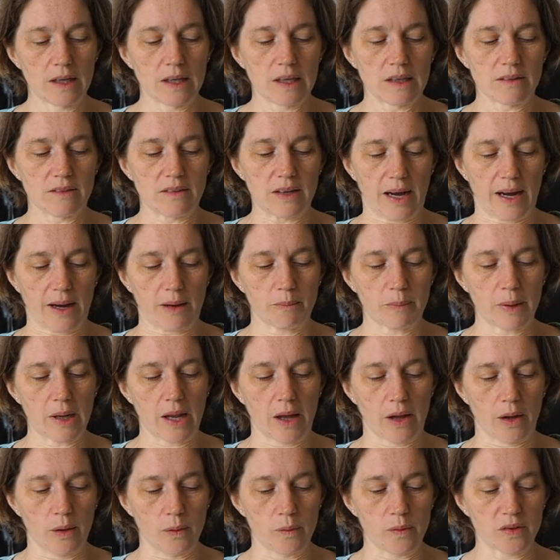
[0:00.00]
Down
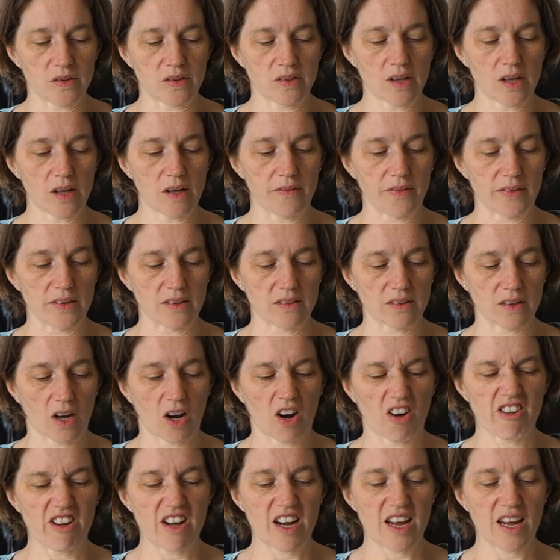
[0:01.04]
below, the servants are
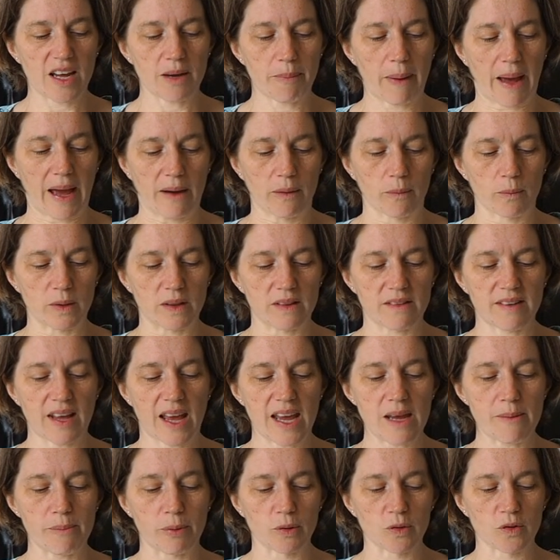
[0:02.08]
hurrying about with
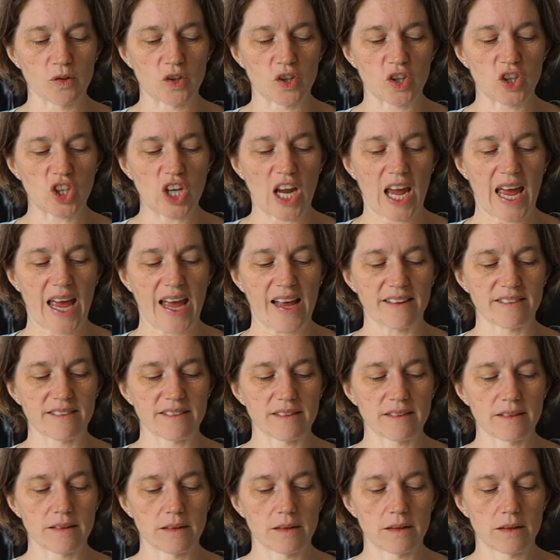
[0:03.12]
tables and chairs.
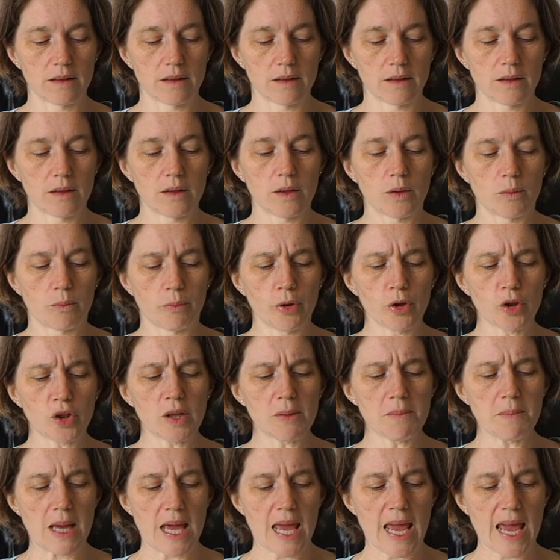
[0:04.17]
"Put
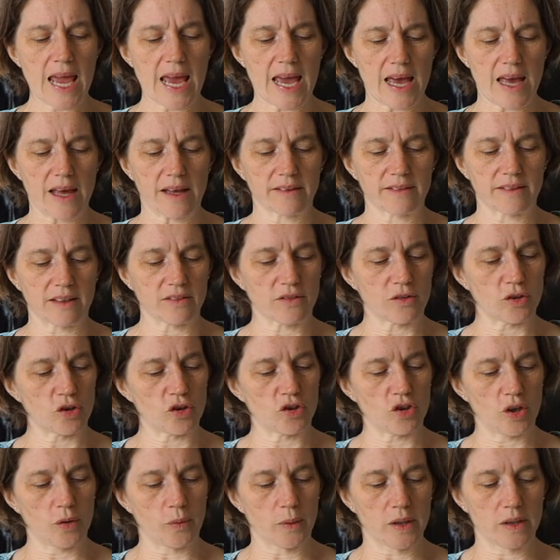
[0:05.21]
them here," says the
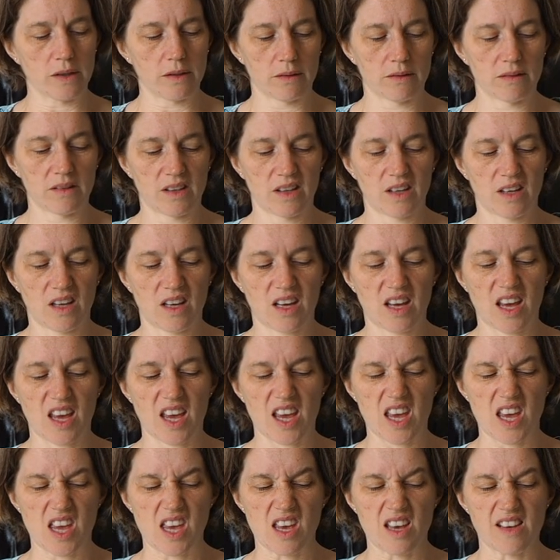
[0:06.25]
steward.
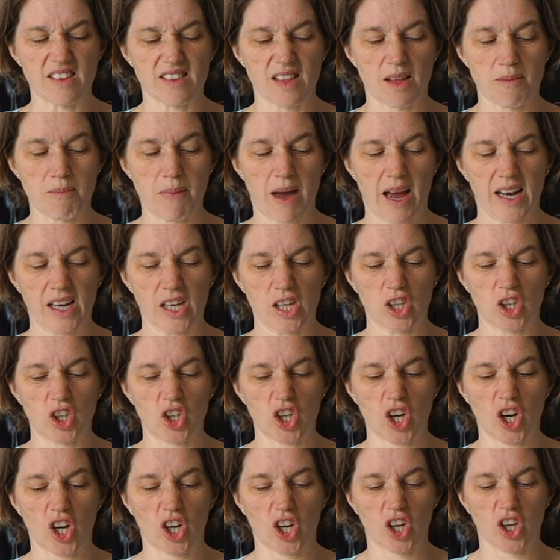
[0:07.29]
He is the man in
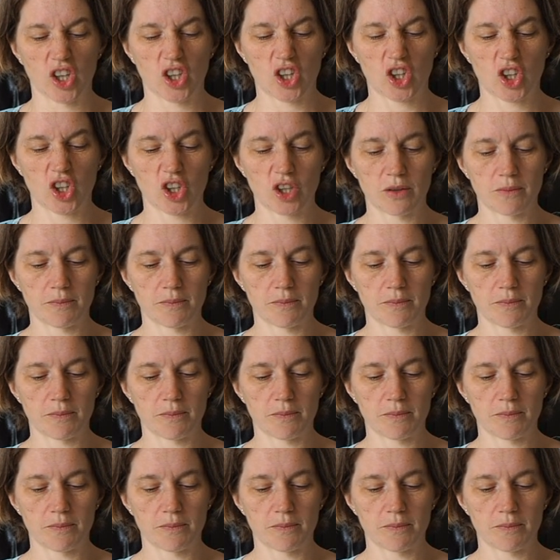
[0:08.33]
charge.